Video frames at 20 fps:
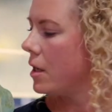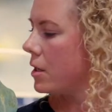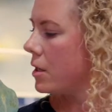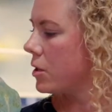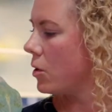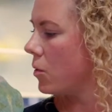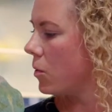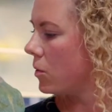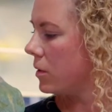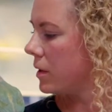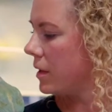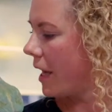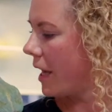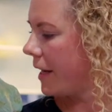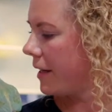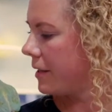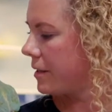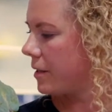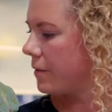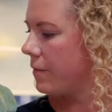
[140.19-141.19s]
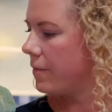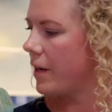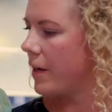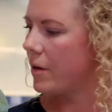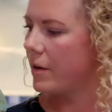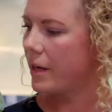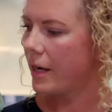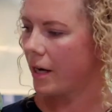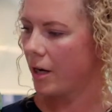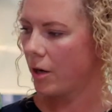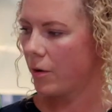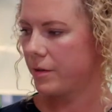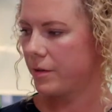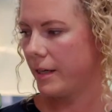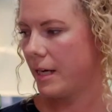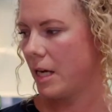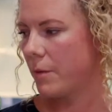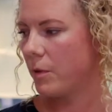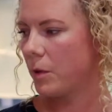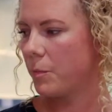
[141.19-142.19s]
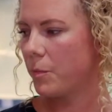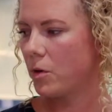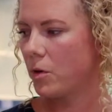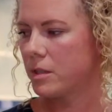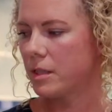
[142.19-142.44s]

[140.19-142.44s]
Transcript: So light, very aerodynamic birds